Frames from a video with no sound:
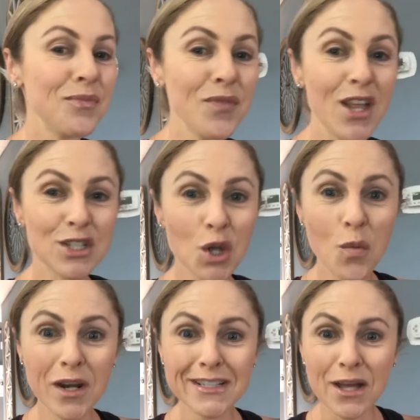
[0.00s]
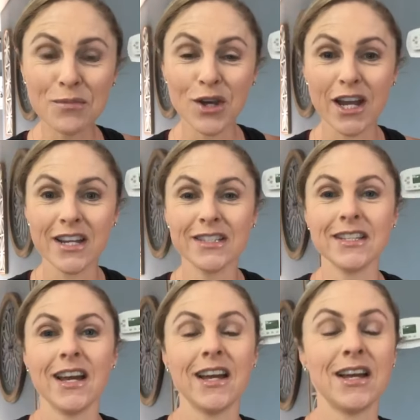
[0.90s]
So what is up, you guys?
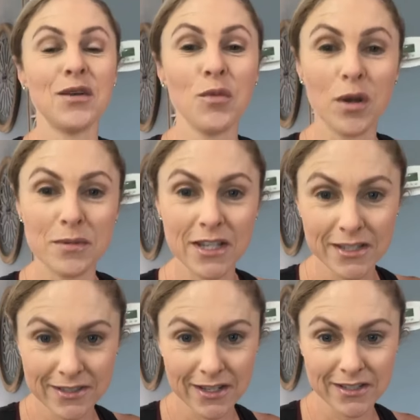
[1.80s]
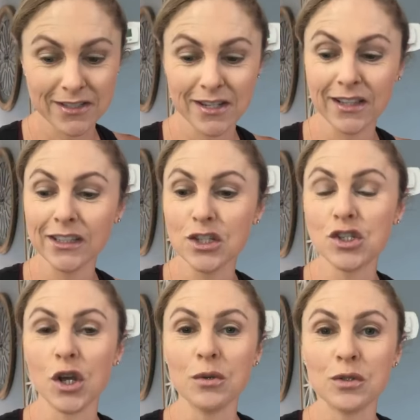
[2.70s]
Welcome to Des's Daily
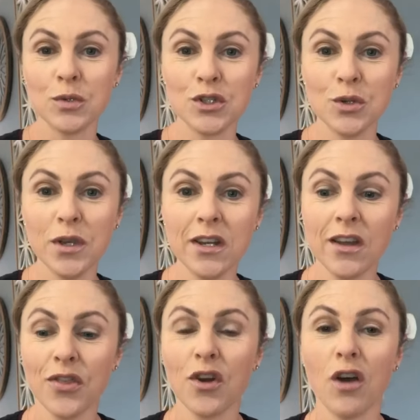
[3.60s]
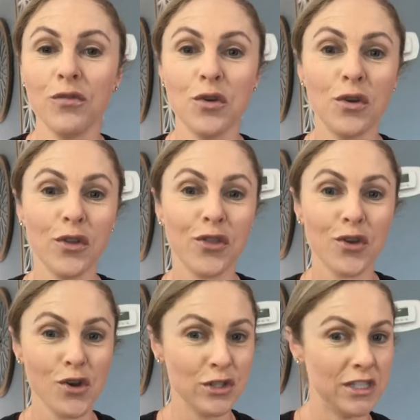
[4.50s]
Dose. We're doing Thoughtful
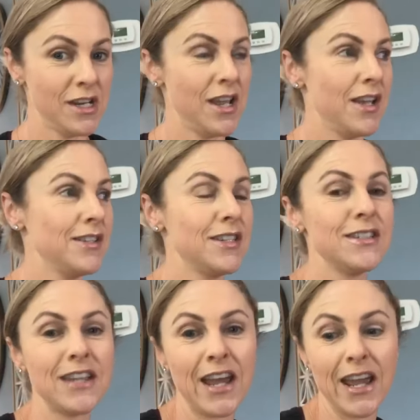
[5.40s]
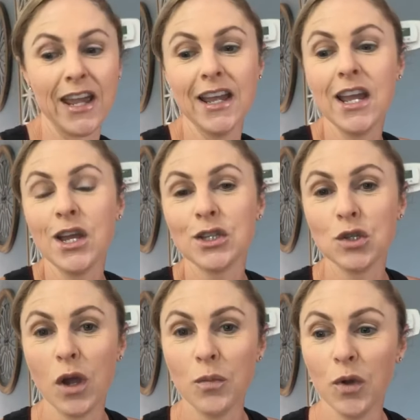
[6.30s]
Thursday today.
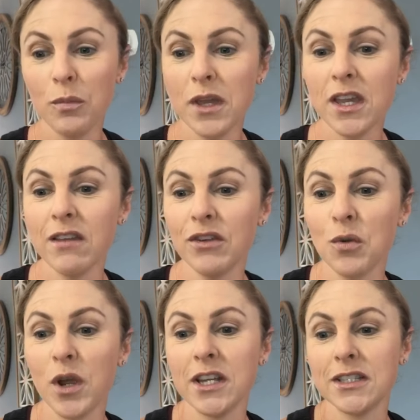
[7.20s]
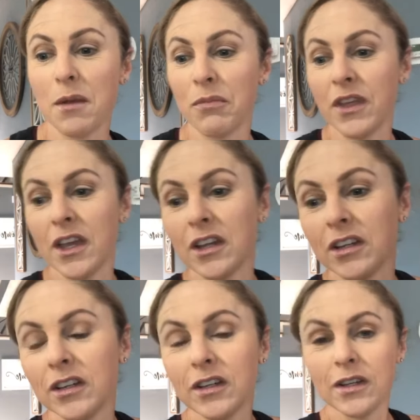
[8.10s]
So I will be giving away
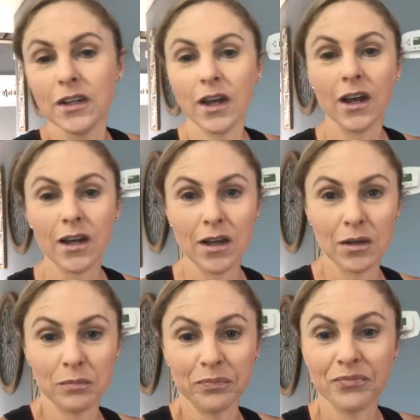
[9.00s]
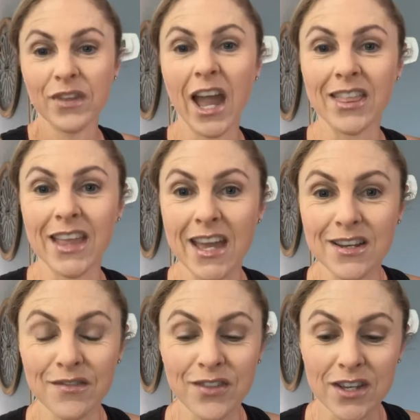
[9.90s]
something at the
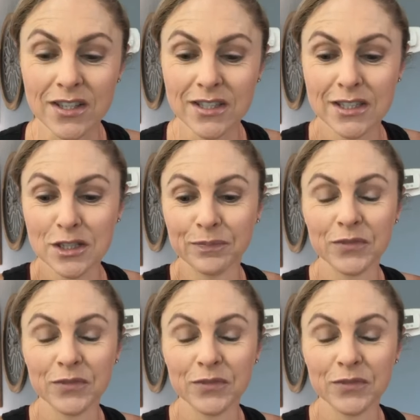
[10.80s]
end of this.